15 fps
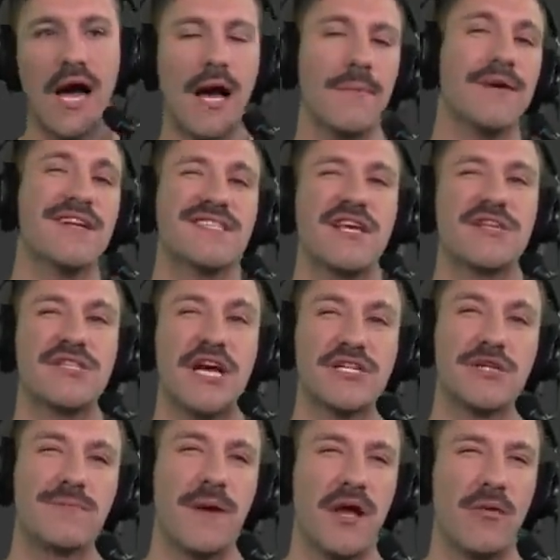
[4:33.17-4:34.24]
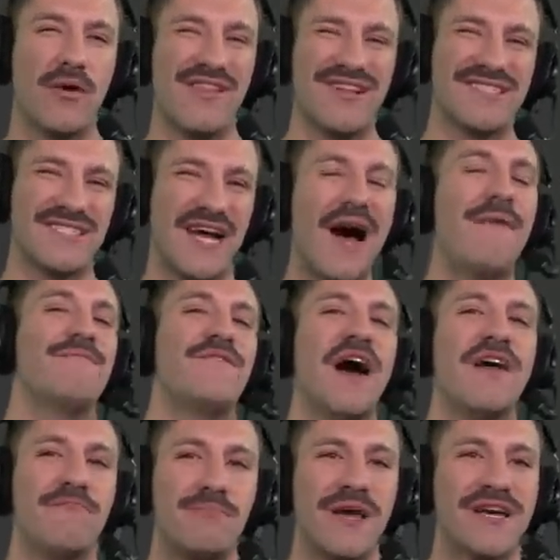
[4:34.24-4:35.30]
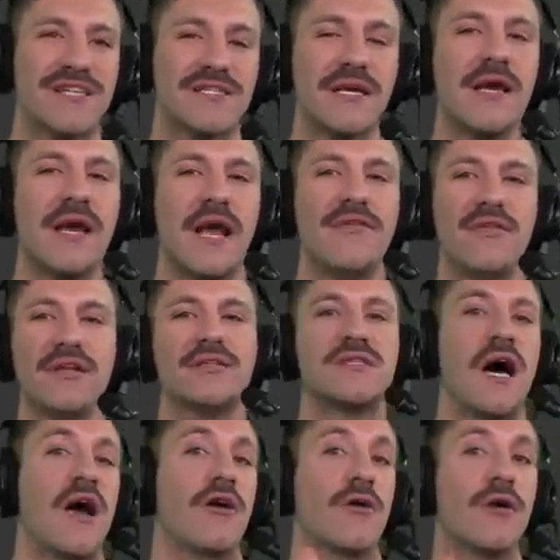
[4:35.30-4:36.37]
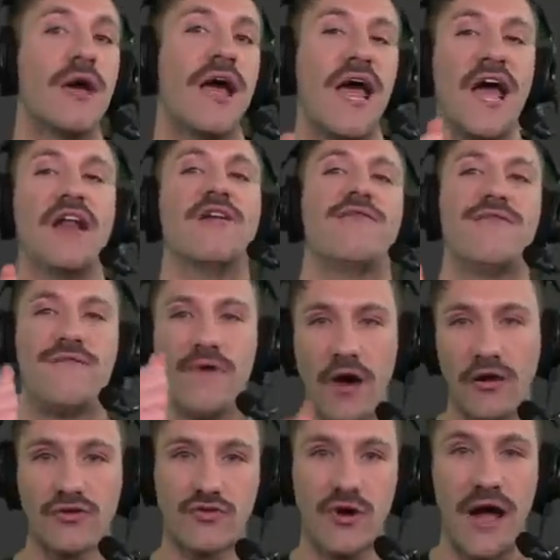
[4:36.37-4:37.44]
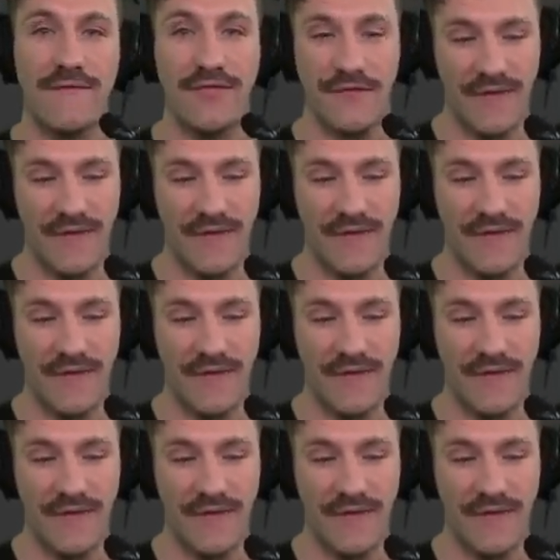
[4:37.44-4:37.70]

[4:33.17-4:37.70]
I'm going to say this is actually probably one of the top five picks in the entire NFL draft.